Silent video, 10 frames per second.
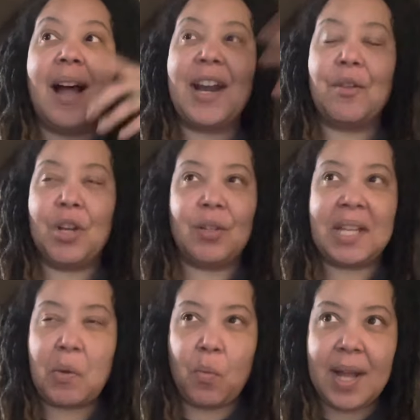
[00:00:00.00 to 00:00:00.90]
I don't know,
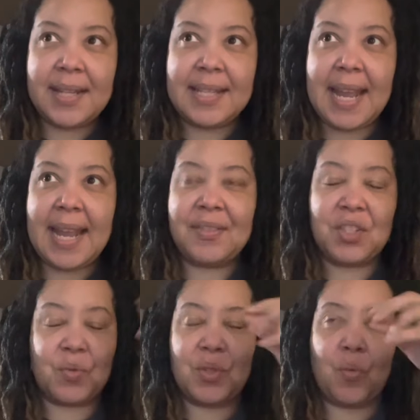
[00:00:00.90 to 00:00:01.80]
like one day,
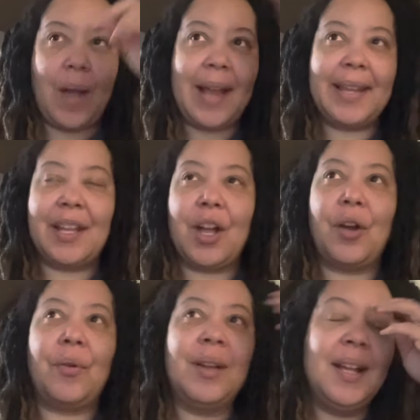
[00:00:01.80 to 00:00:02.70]
this was a while
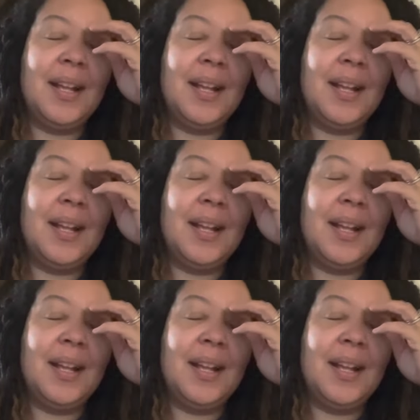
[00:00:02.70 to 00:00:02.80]
ago,